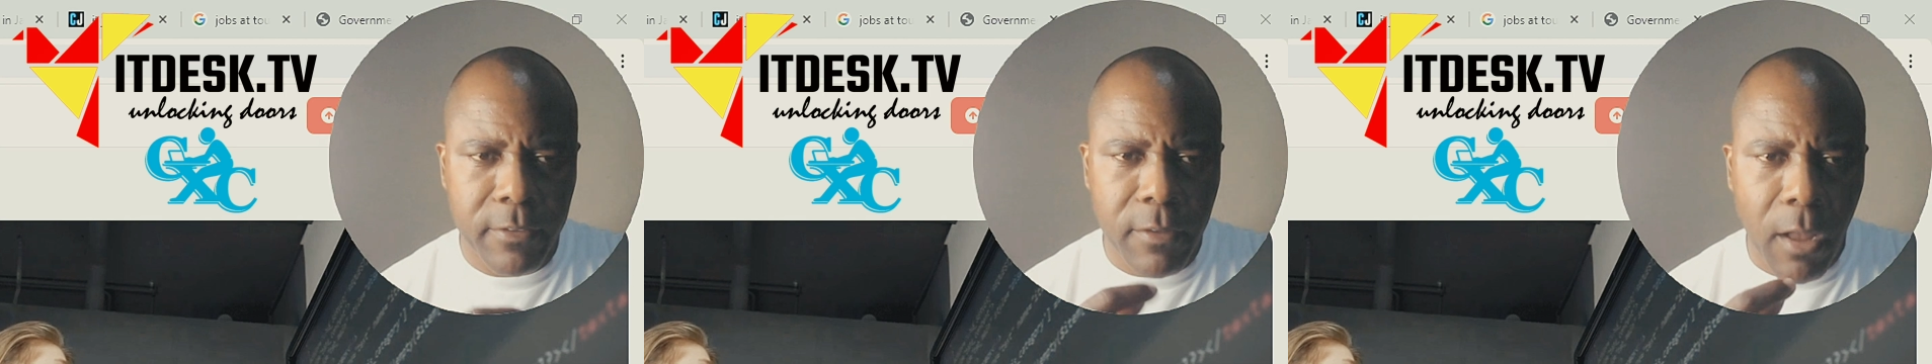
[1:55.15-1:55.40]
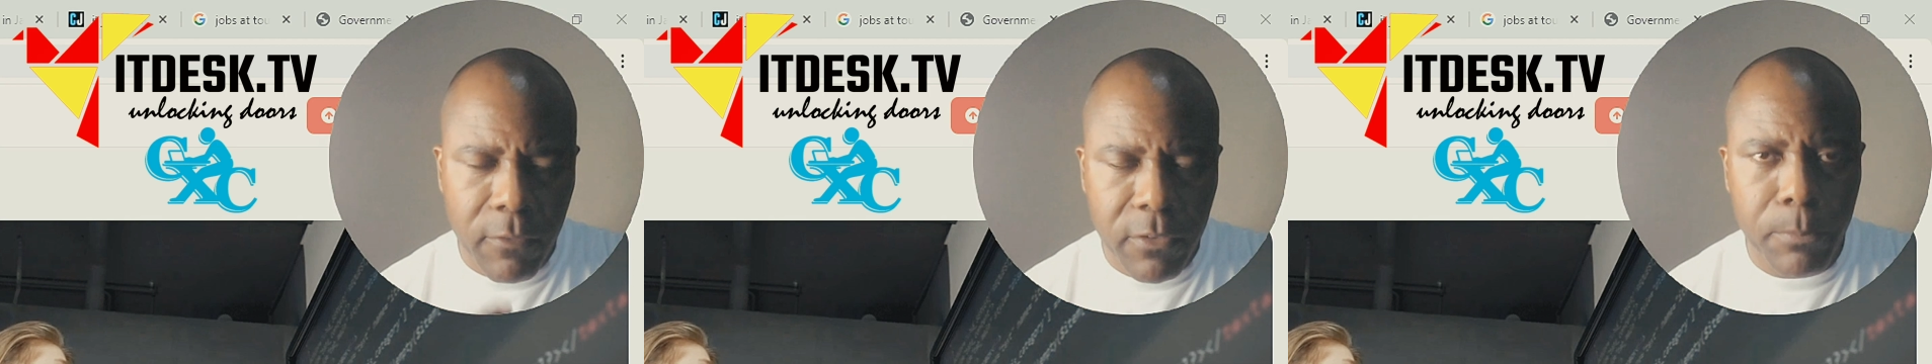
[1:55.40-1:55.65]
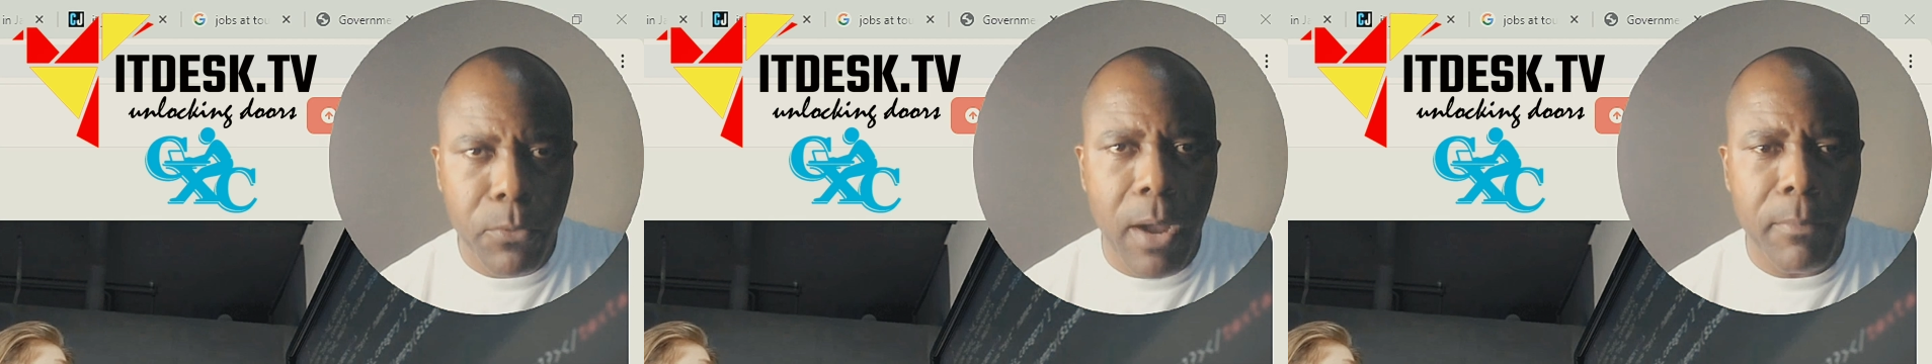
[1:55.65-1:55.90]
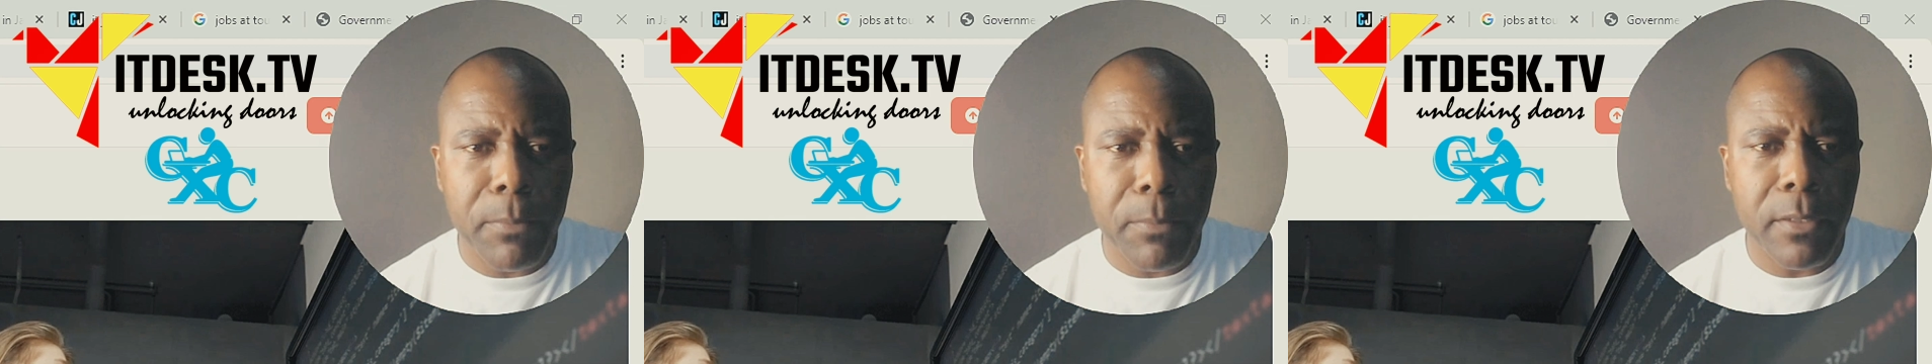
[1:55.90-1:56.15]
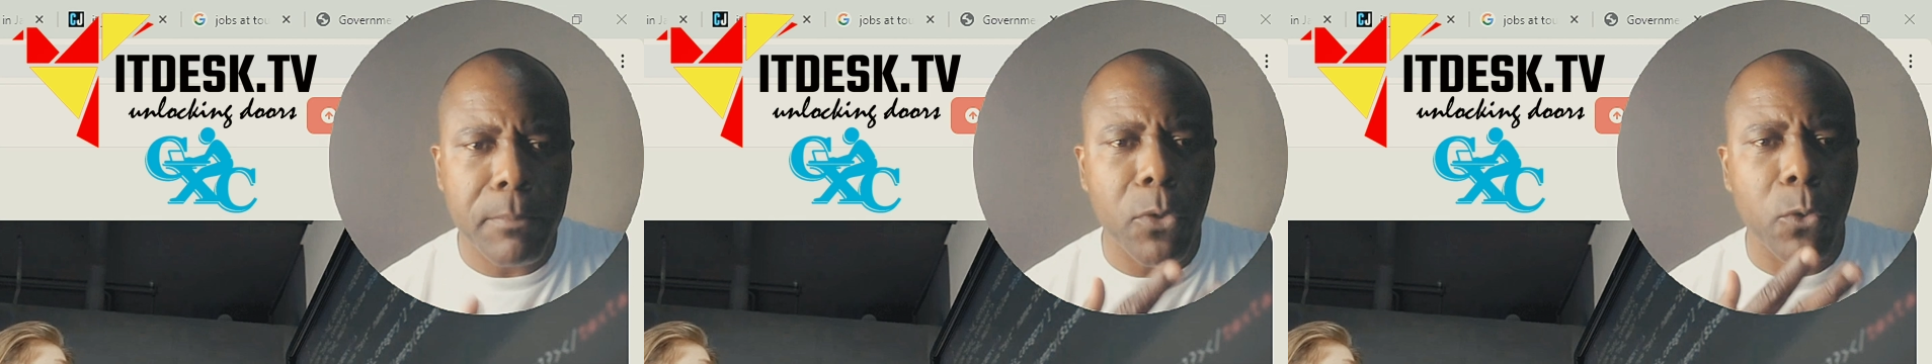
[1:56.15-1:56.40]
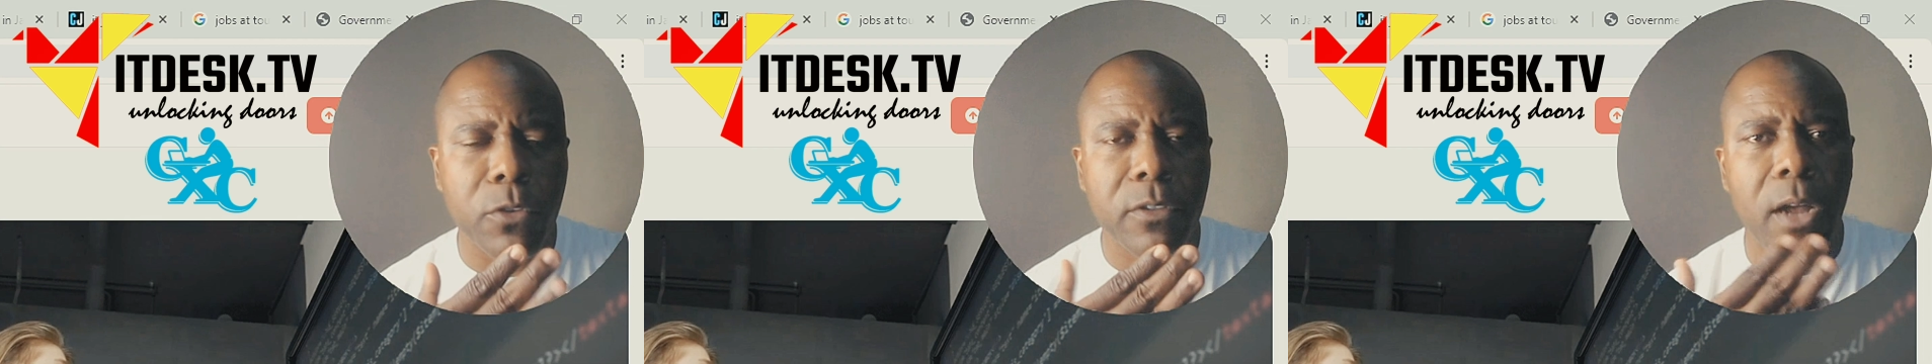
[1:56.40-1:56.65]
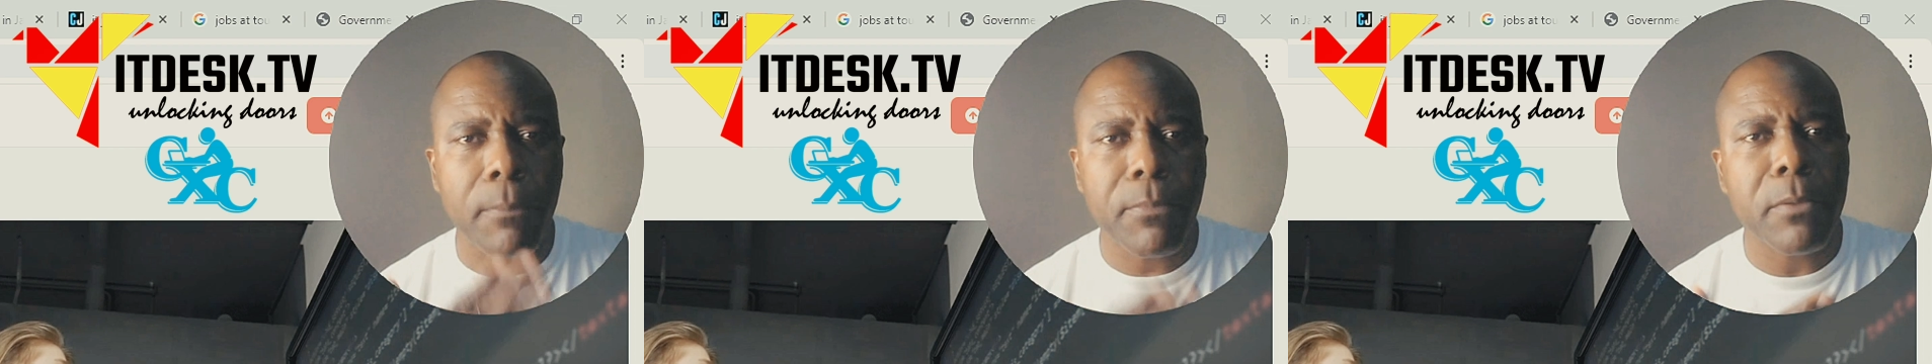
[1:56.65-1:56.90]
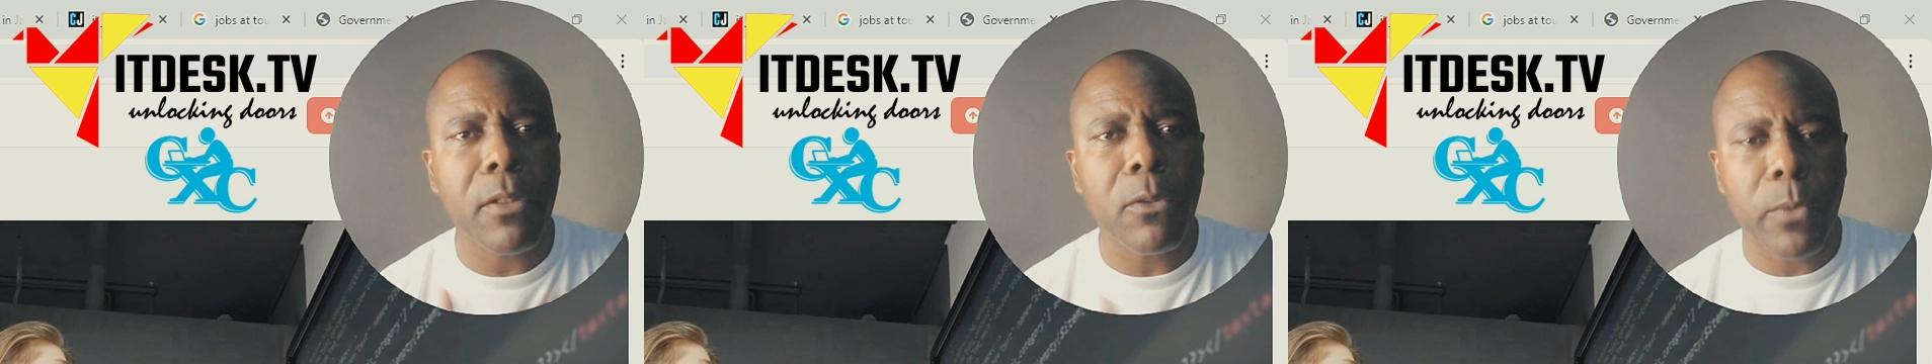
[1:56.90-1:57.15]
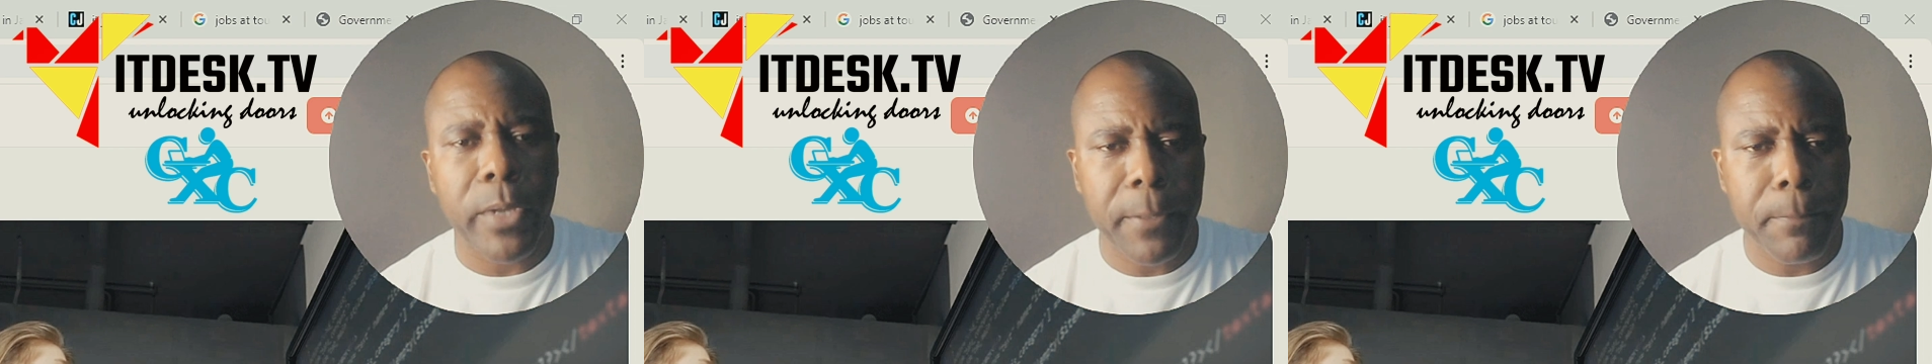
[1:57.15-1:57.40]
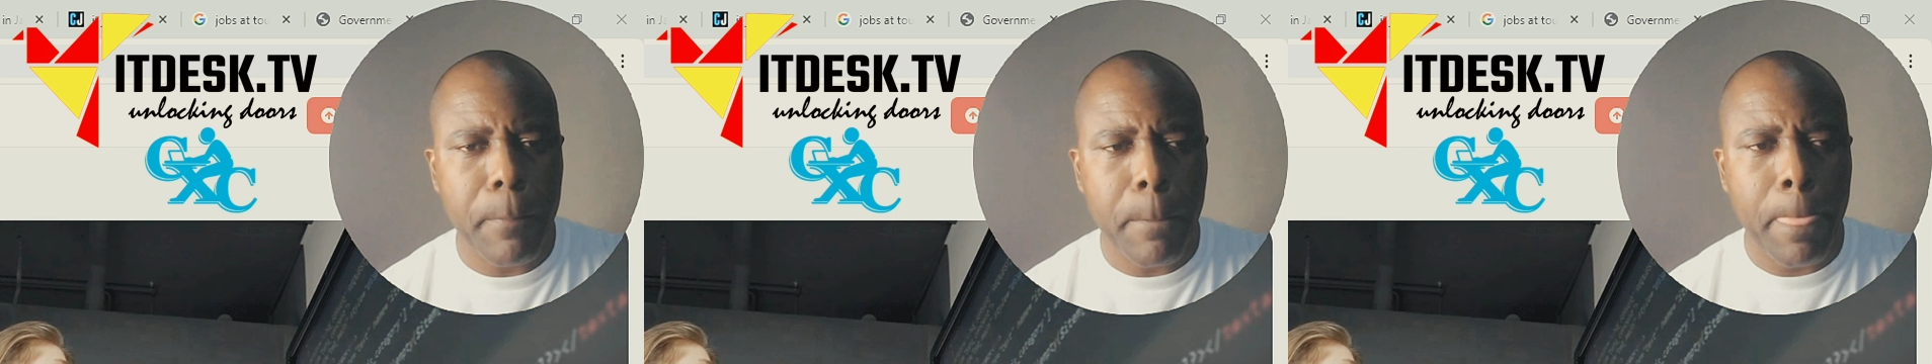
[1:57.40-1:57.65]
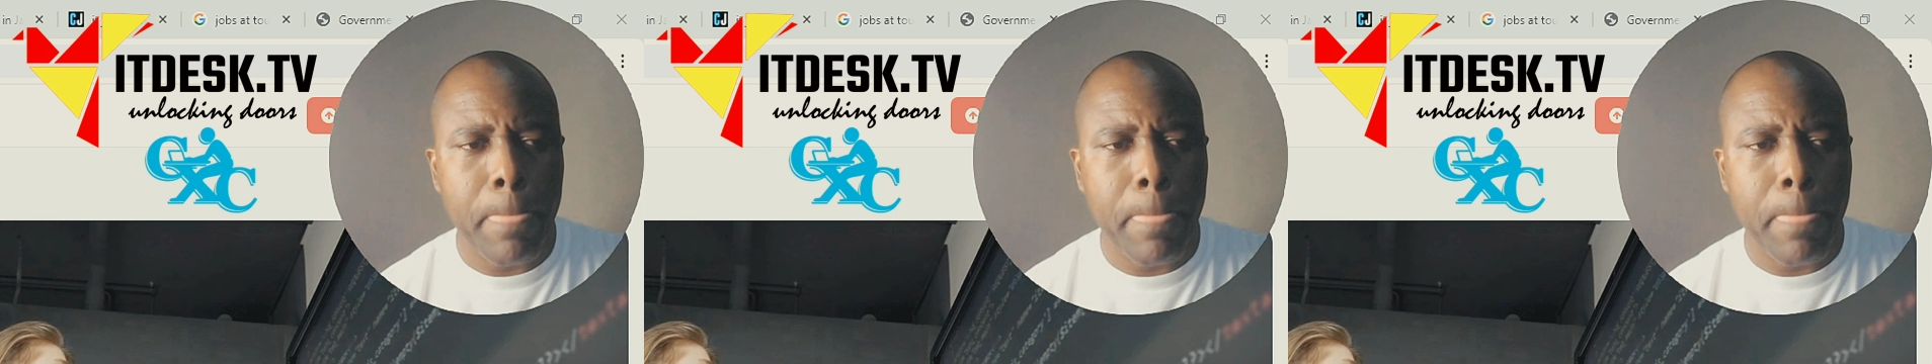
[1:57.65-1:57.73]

solves the problem in the most optimal way,